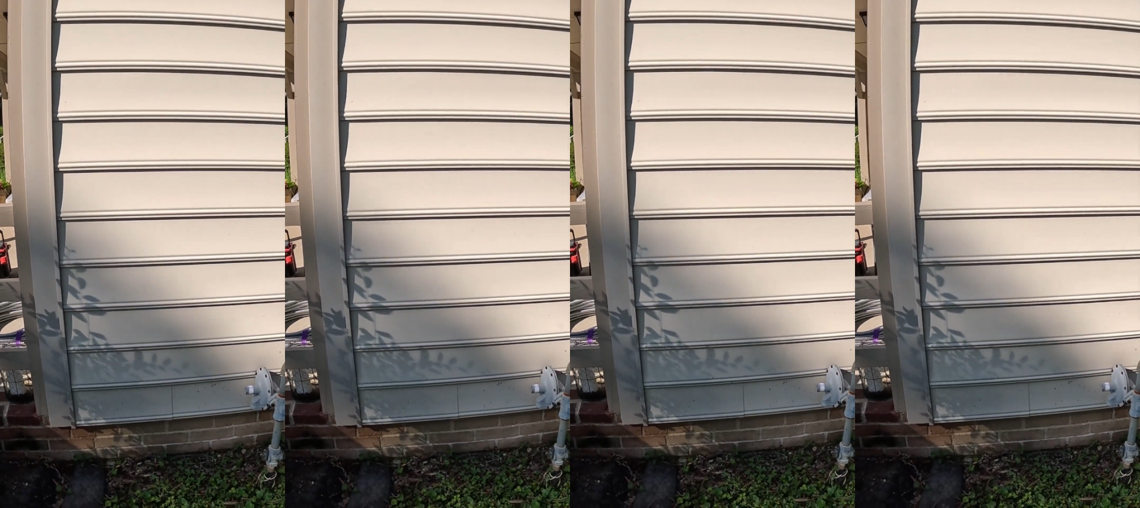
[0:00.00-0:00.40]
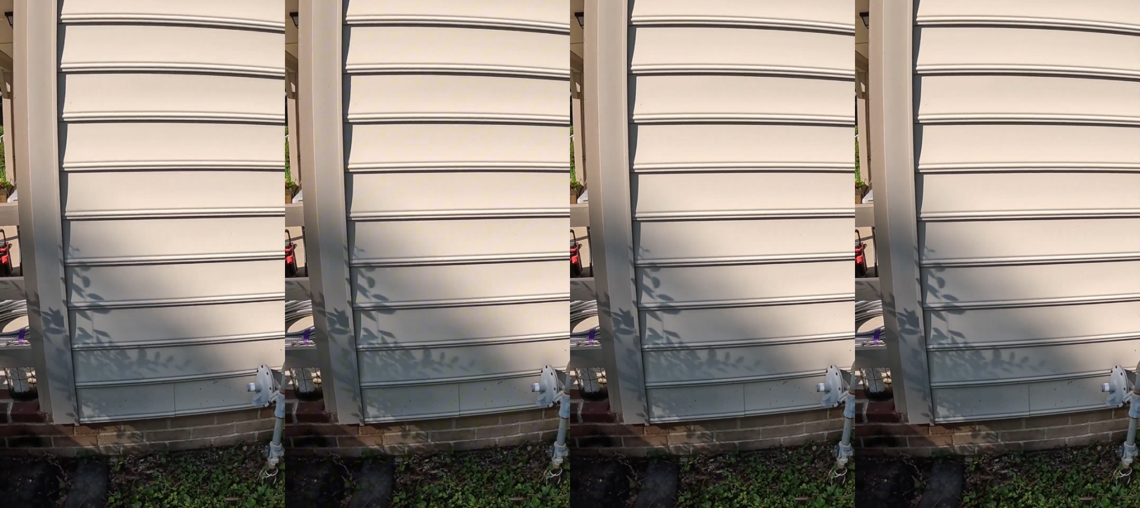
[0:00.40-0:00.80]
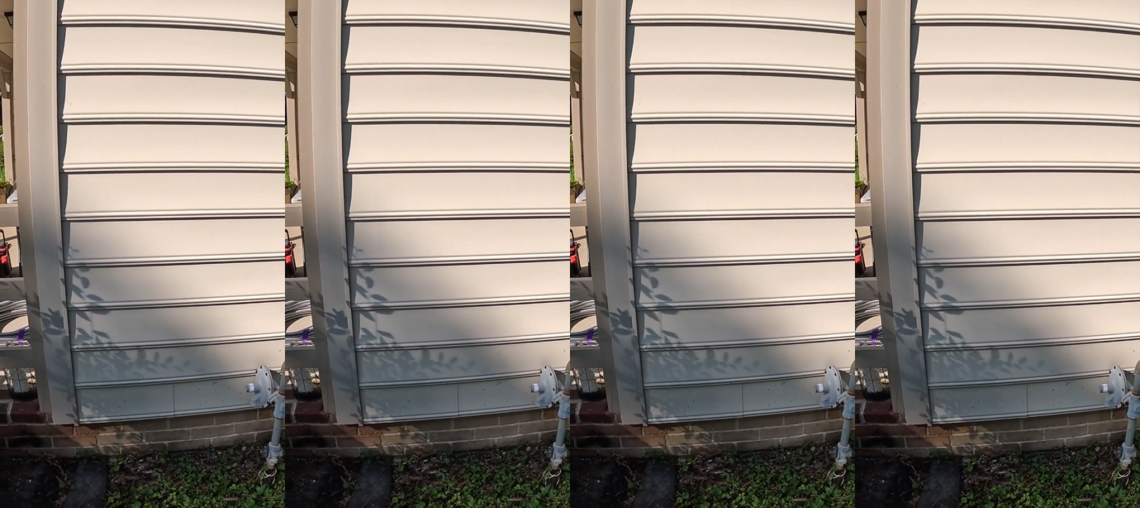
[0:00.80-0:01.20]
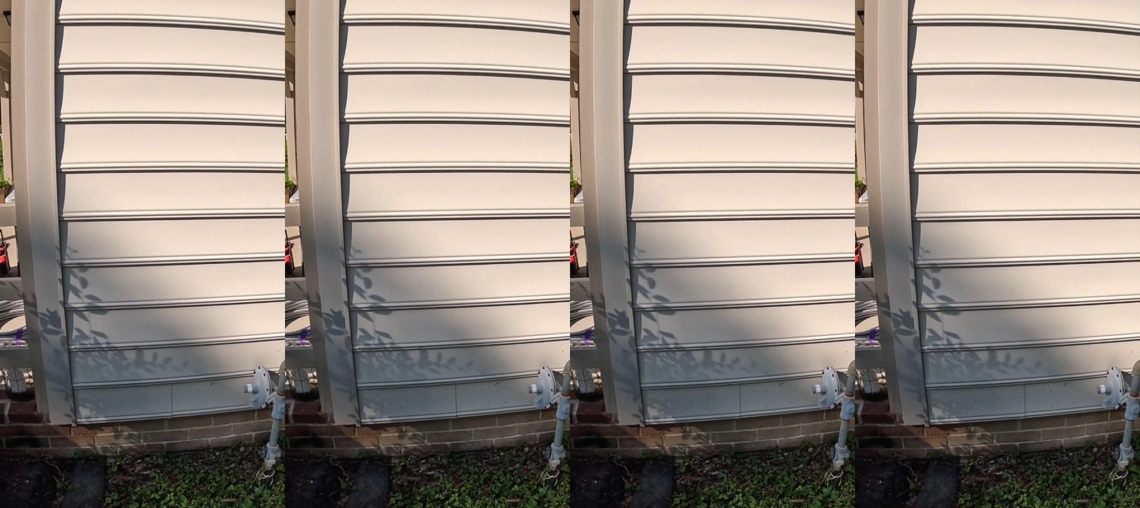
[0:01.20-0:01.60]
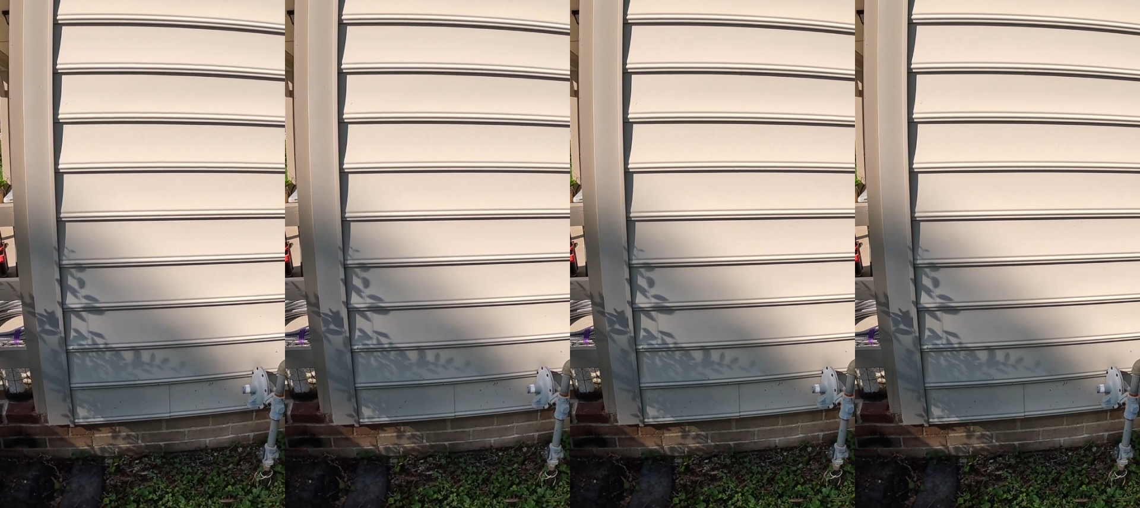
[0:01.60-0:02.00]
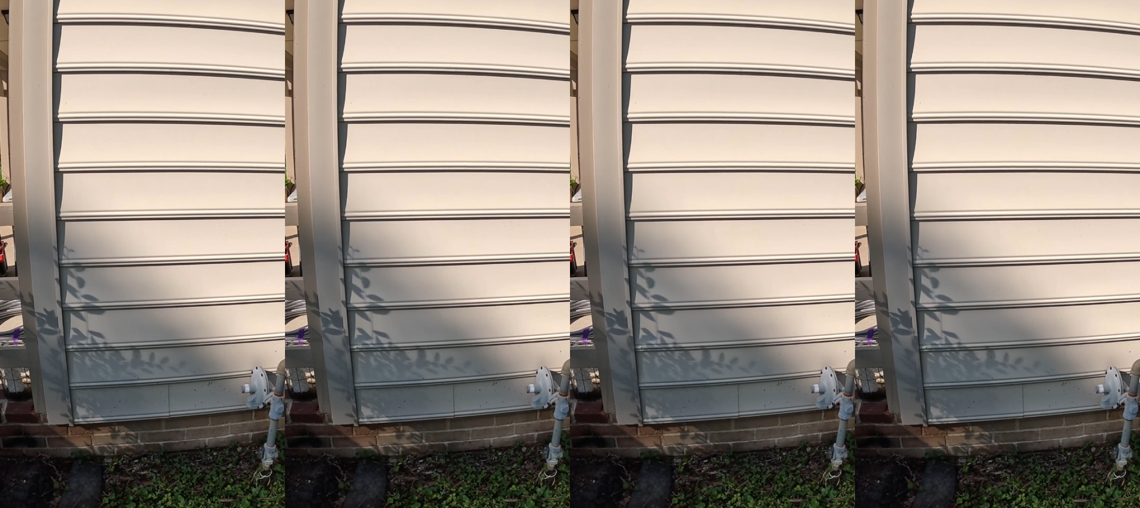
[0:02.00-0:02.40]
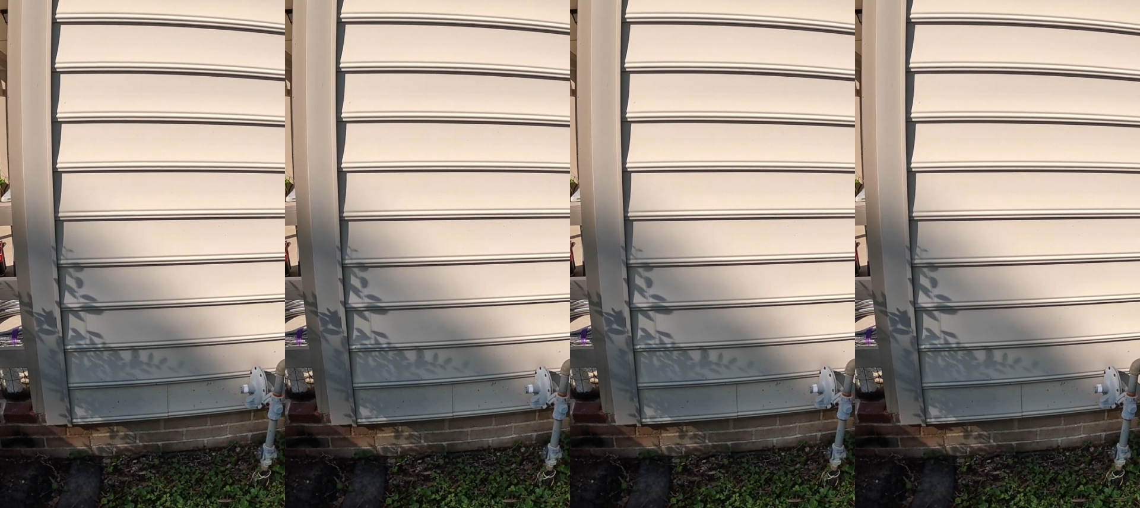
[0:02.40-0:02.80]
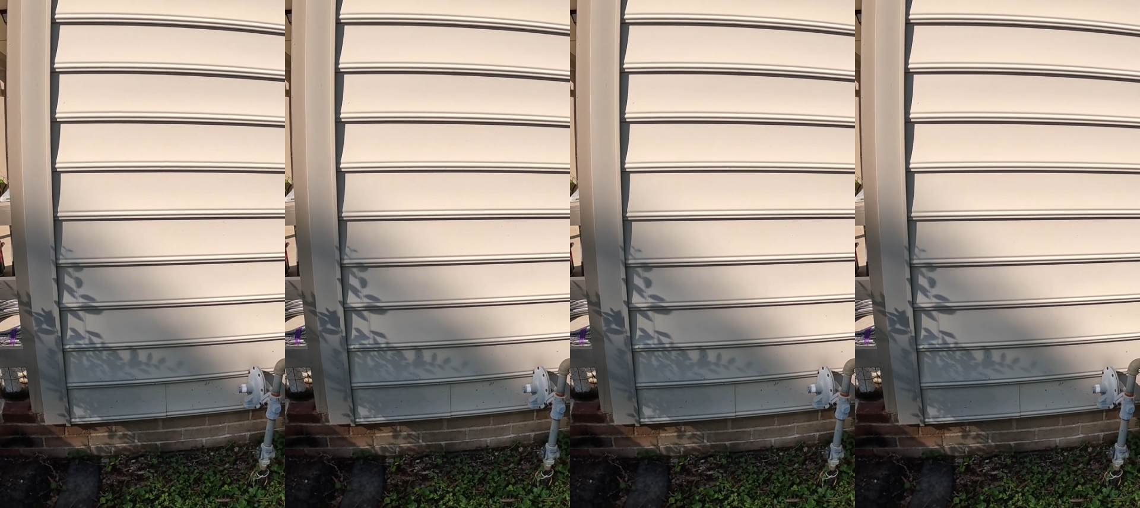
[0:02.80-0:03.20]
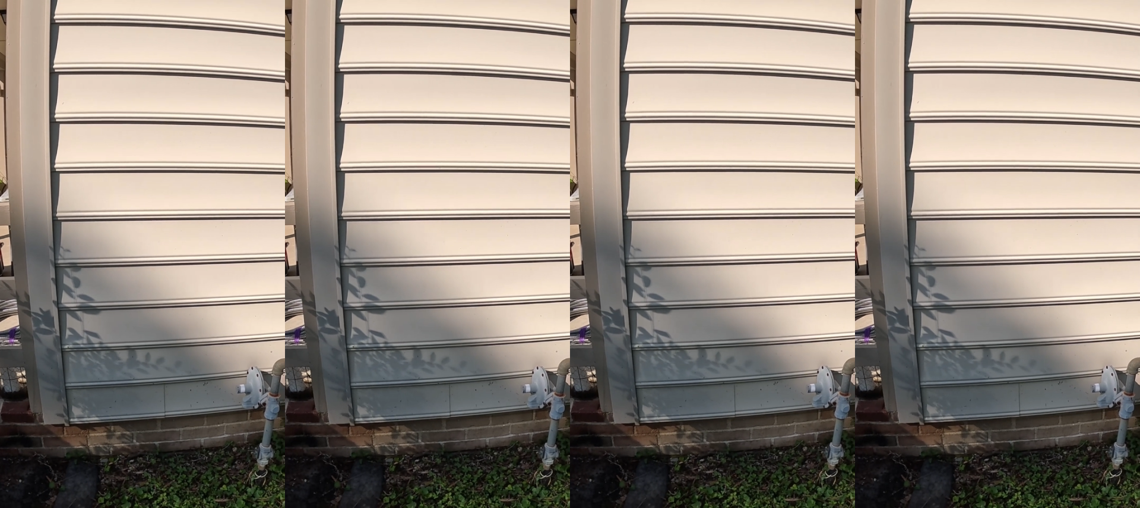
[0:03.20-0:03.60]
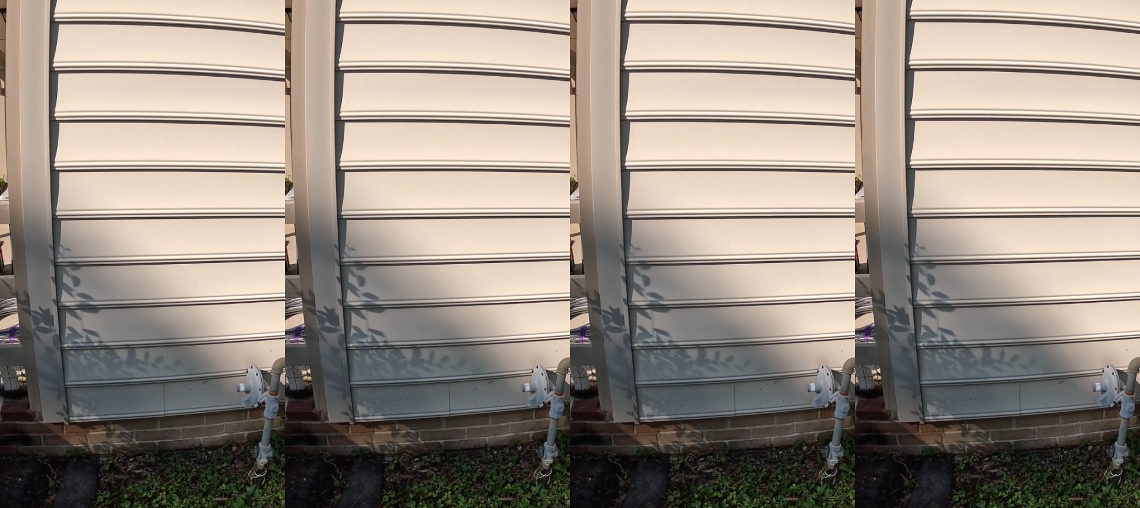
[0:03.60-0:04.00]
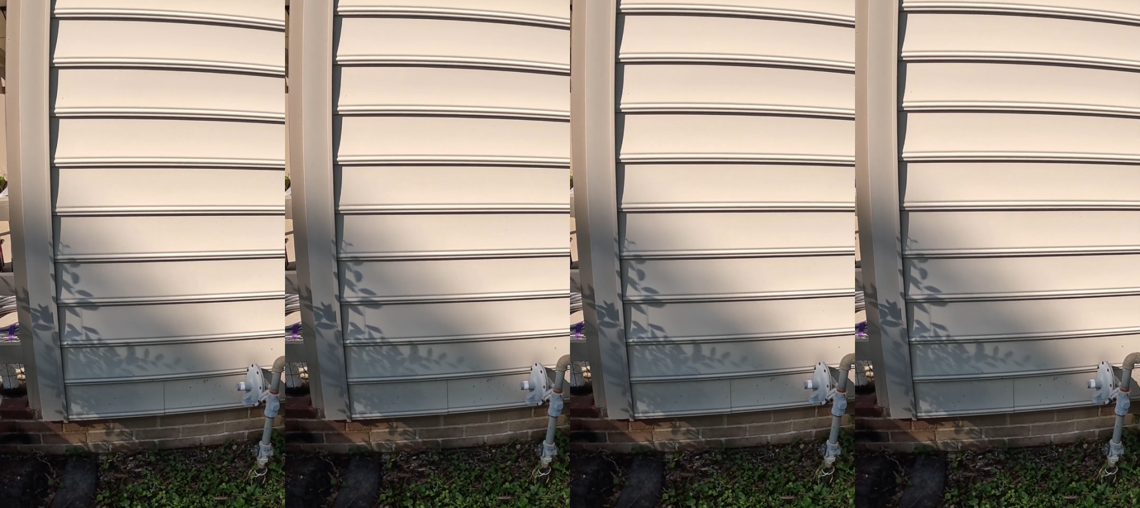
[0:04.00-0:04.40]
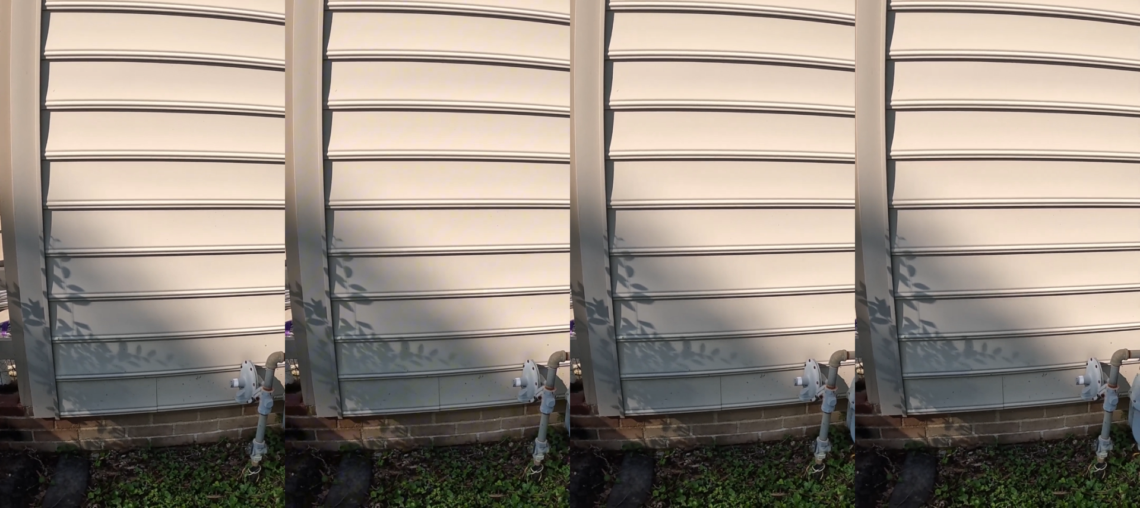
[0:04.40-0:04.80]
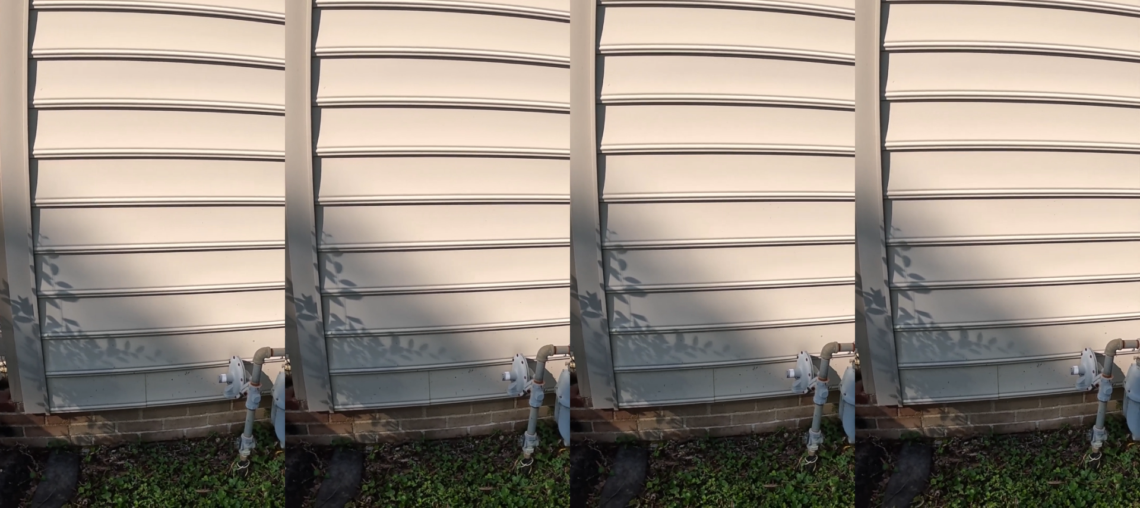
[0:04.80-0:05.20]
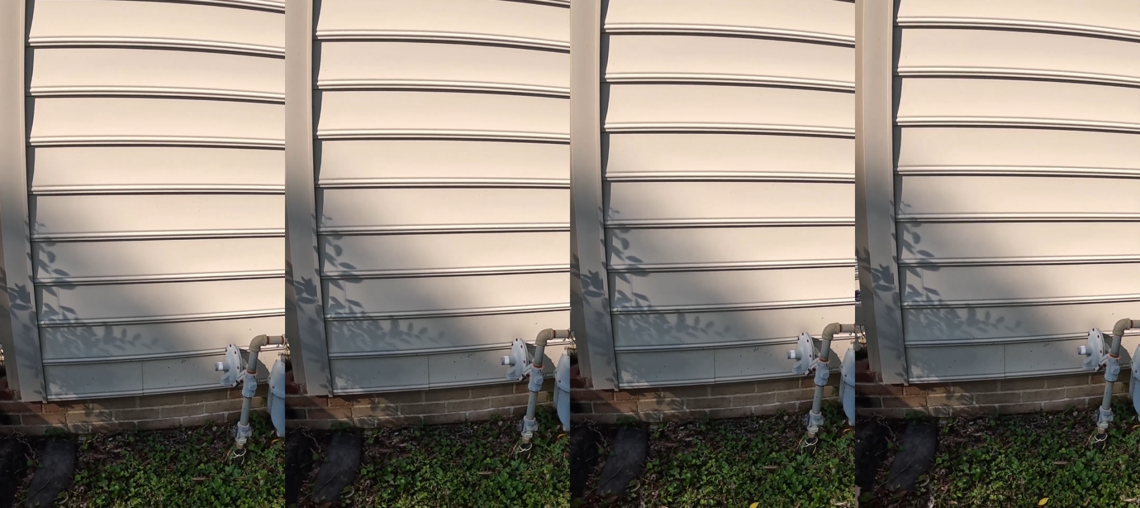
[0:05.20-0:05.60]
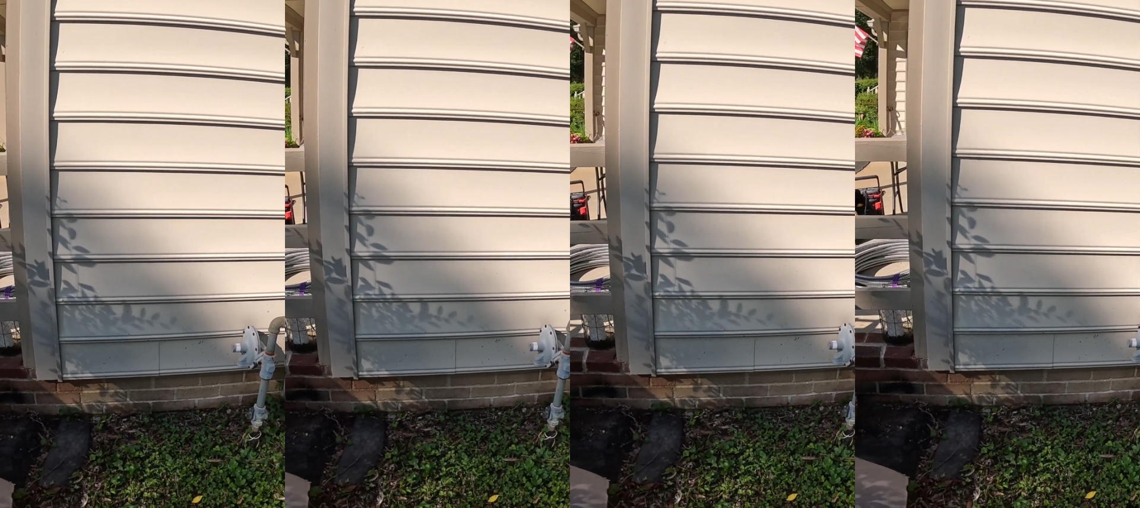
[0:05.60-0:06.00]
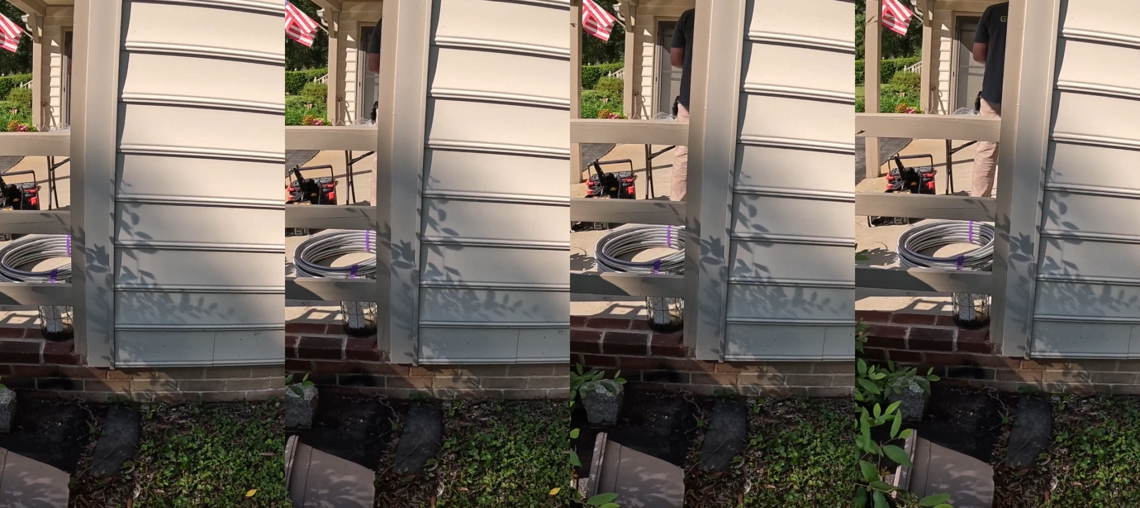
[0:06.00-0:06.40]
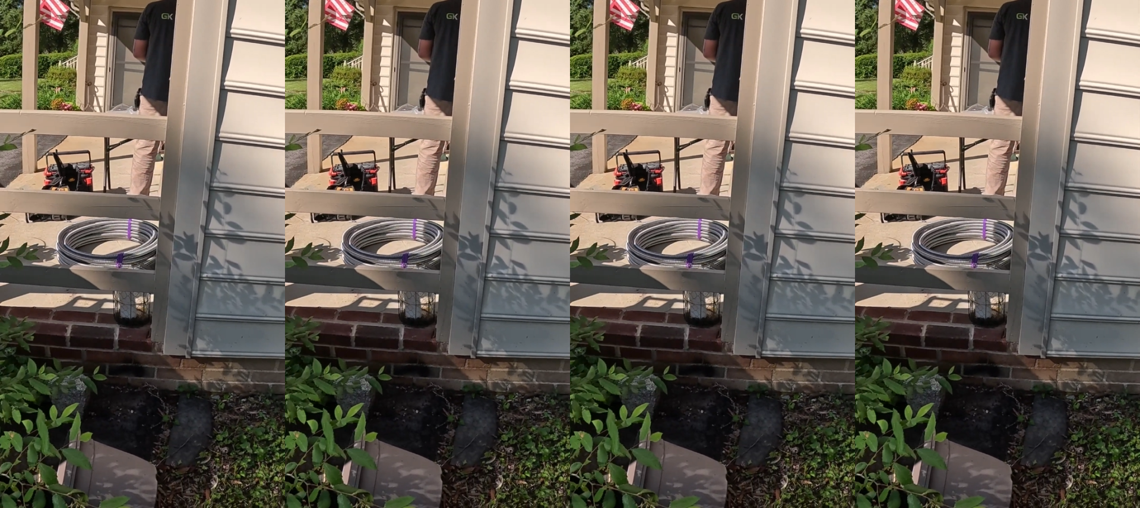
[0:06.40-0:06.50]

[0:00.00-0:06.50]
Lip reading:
Nobody's mouth can be seen.